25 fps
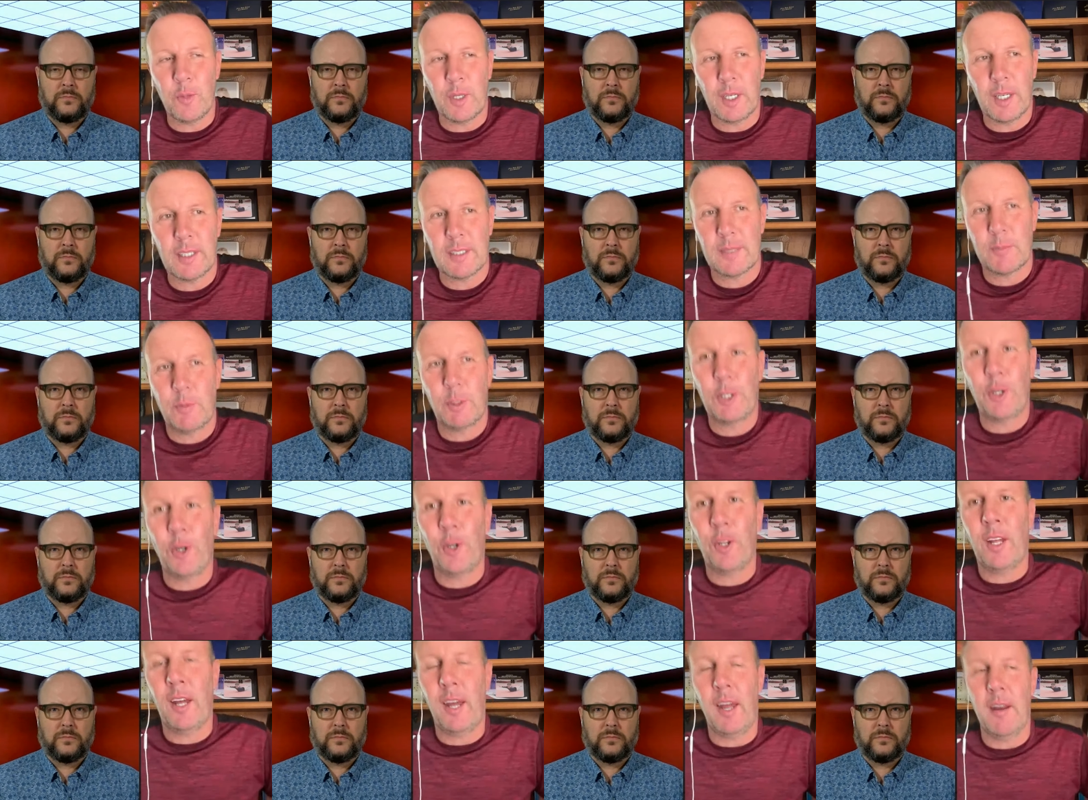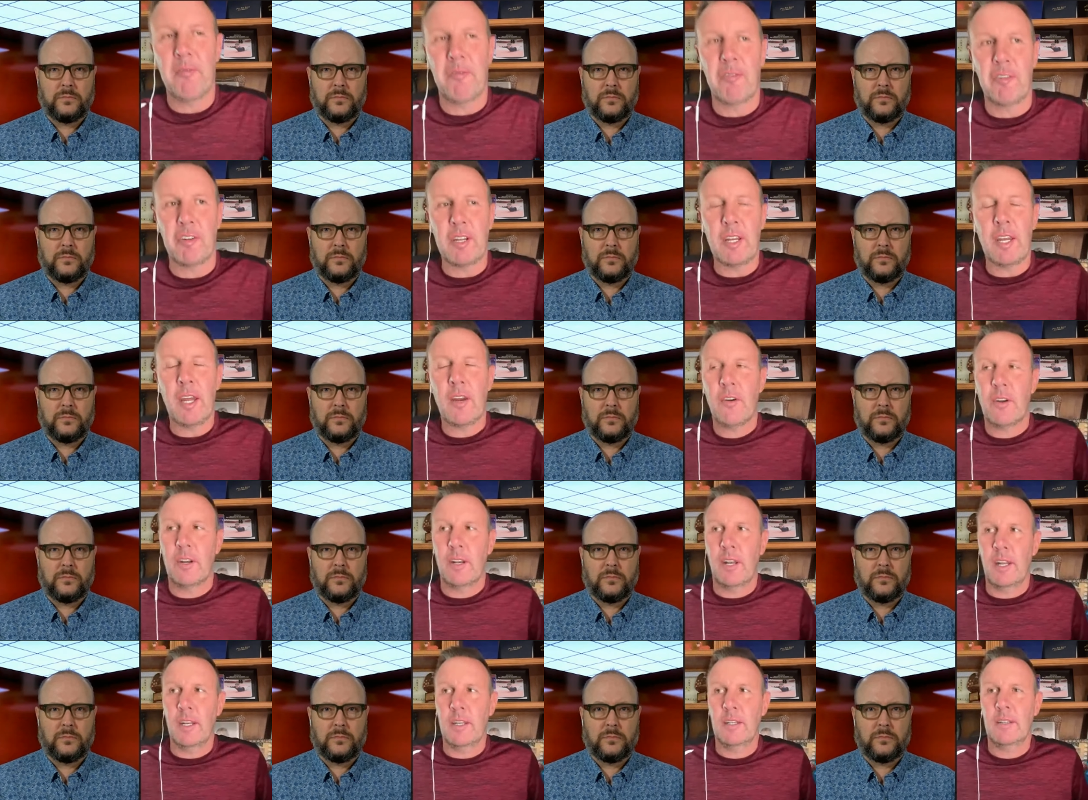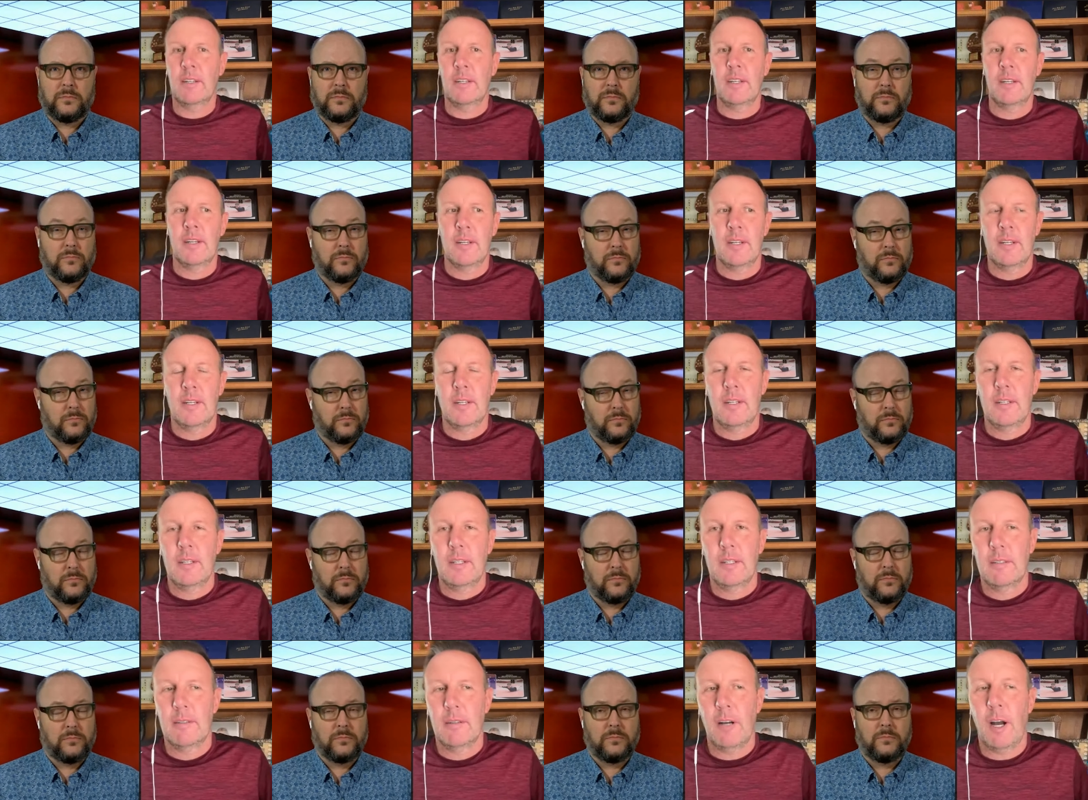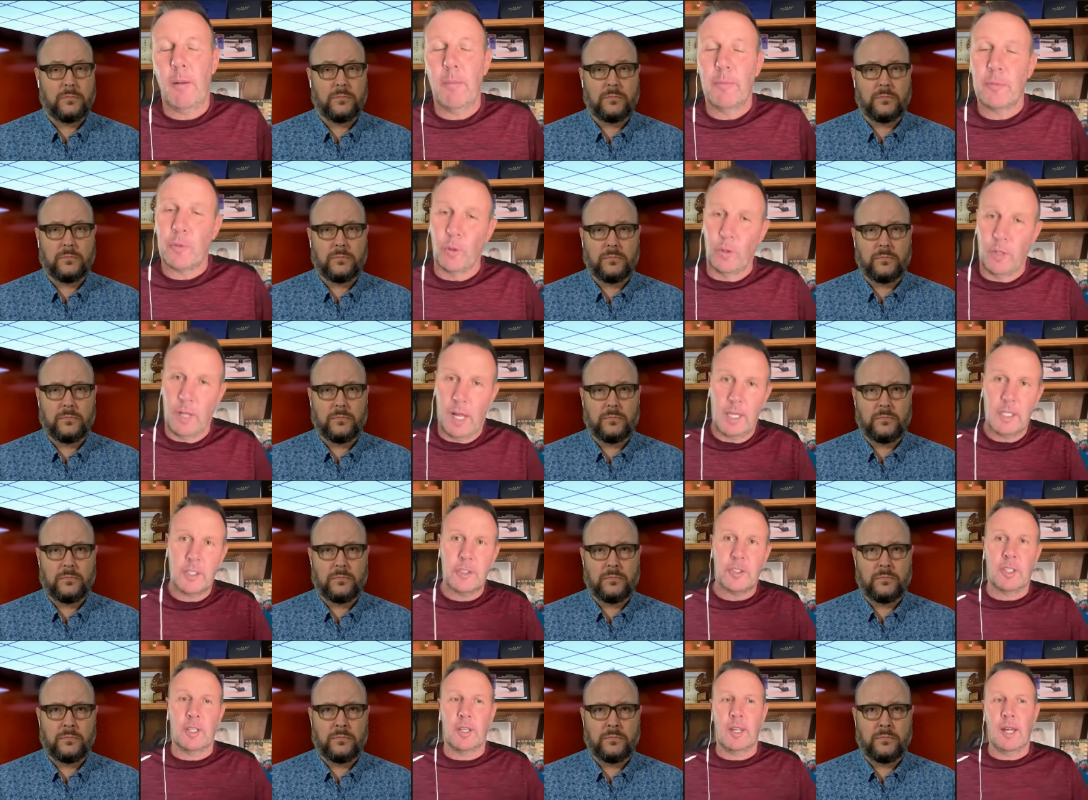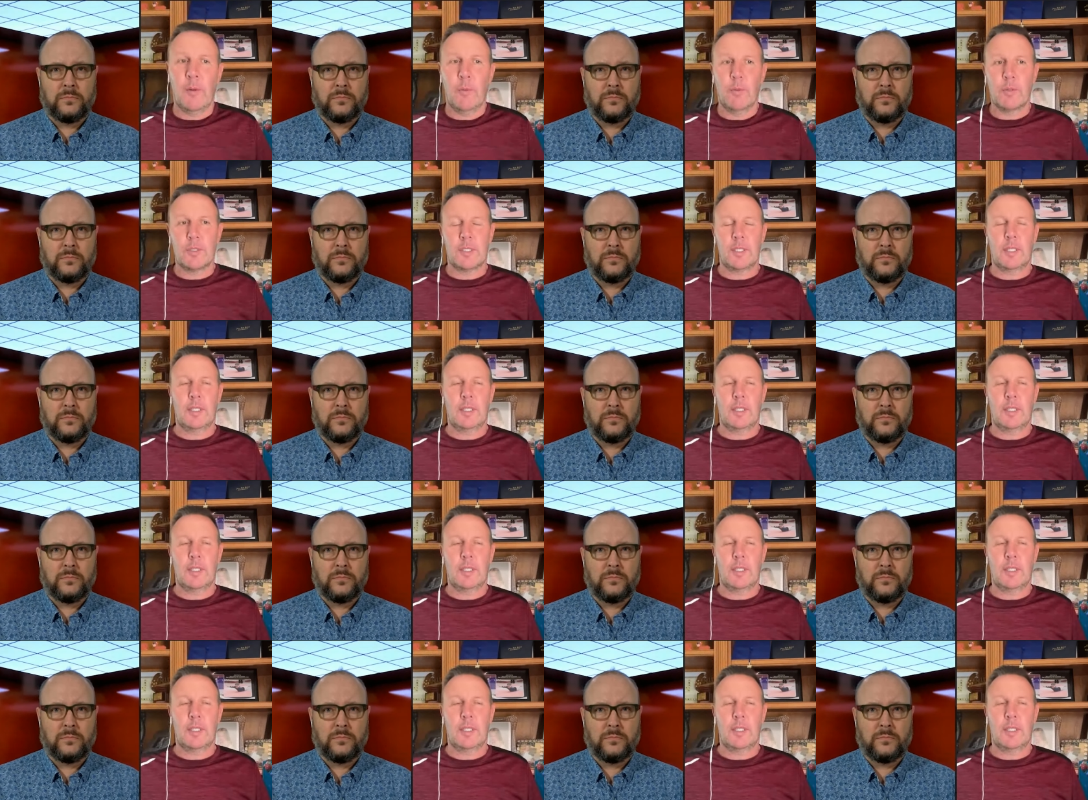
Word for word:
Speaker 1: we? Because we do that every year, and then up until last year, that was the